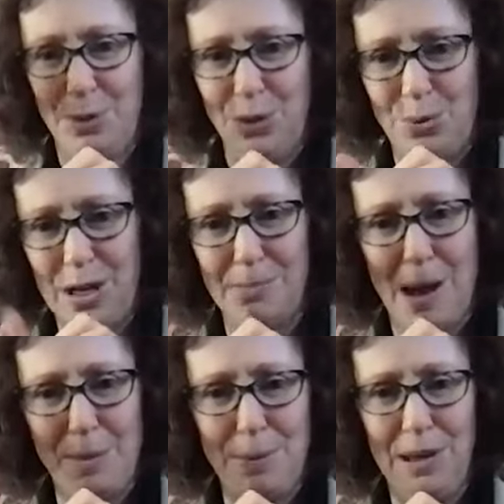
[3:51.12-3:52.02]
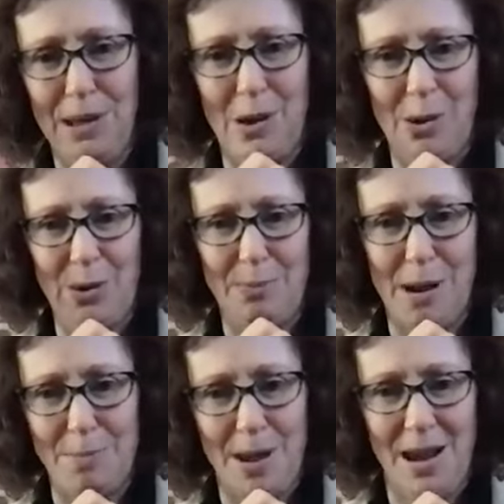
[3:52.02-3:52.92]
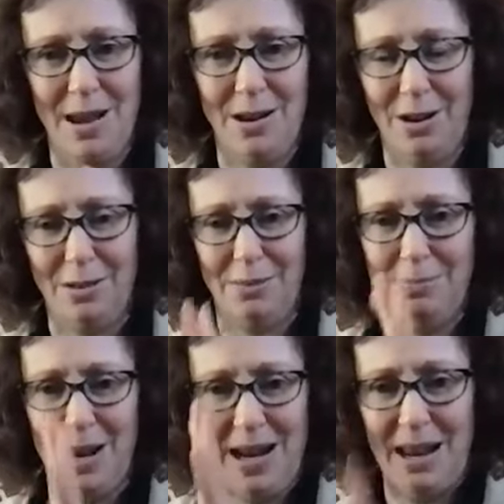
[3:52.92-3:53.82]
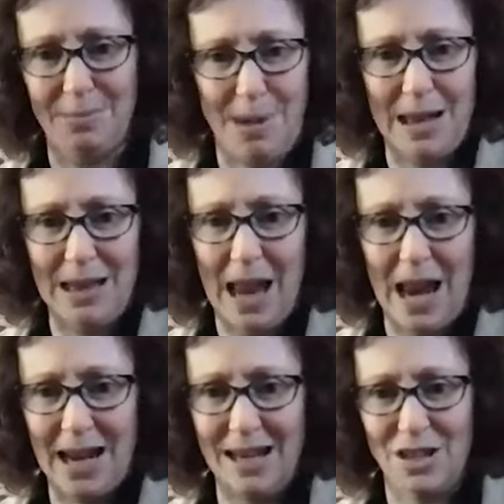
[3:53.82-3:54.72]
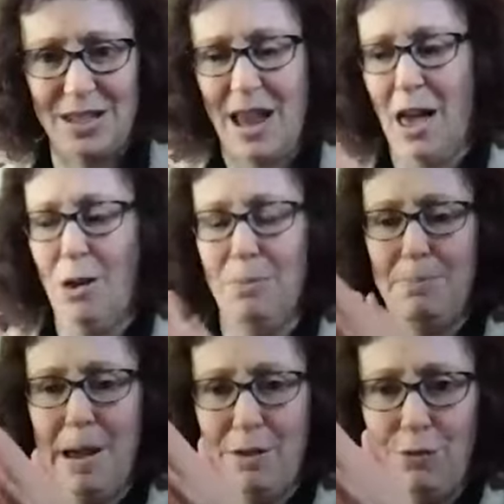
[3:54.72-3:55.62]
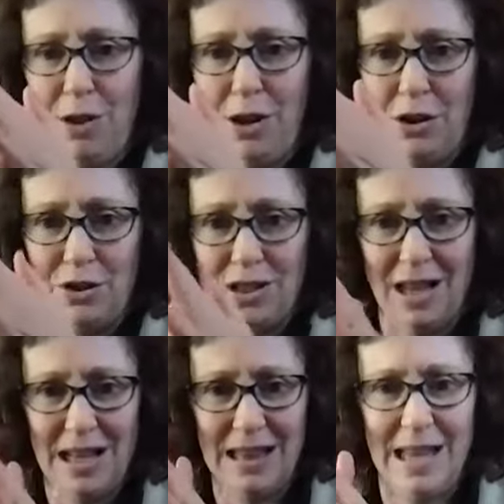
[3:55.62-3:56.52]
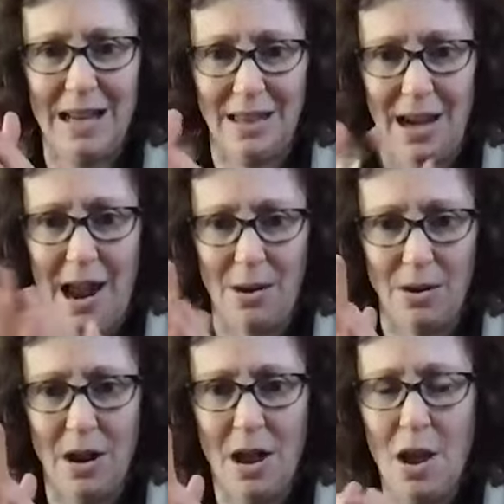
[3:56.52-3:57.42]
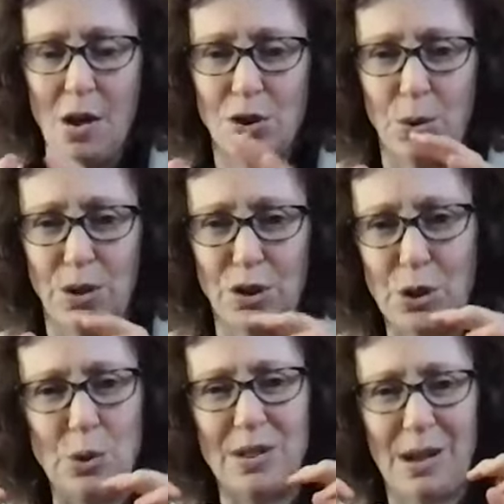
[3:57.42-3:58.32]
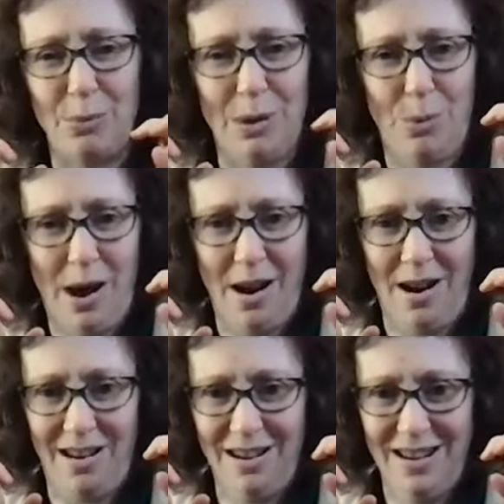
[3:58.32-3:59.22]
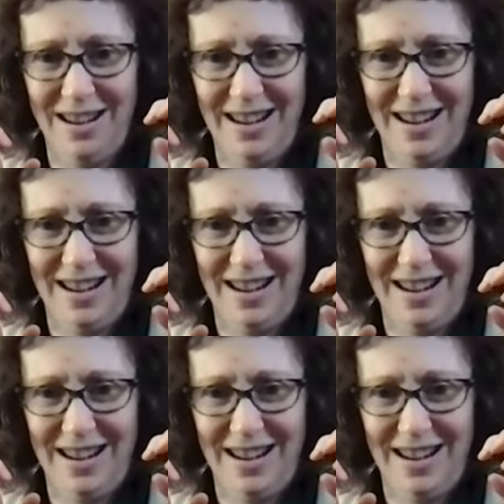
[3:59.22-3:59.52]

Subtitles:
between my pillow and my bed or my leg and just help my fingers lengthen out. So the shoes that we wear,